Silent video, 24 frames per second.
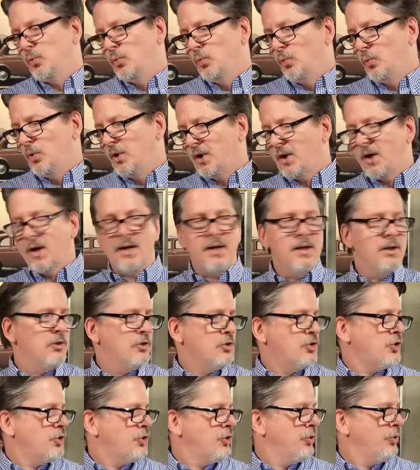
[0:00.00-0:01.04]
When I
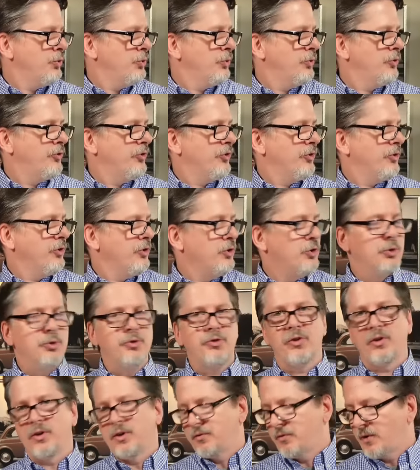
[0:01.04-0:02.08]
choose
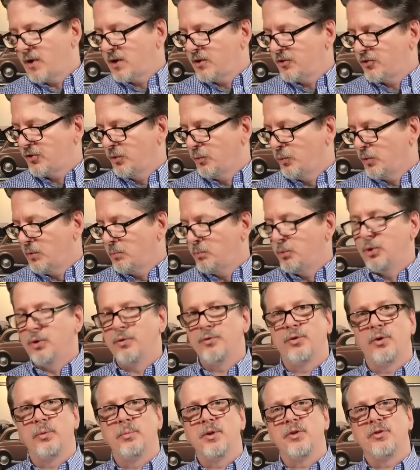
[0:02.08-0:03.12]
Use a Device and we
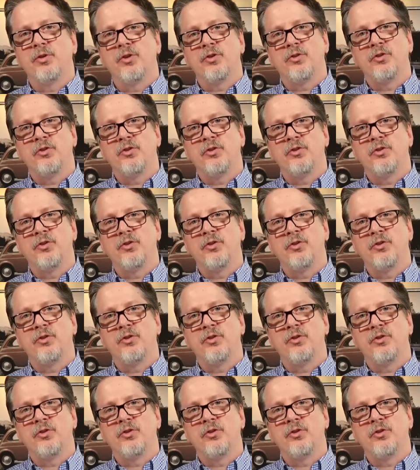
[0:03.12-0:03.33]
boot from this,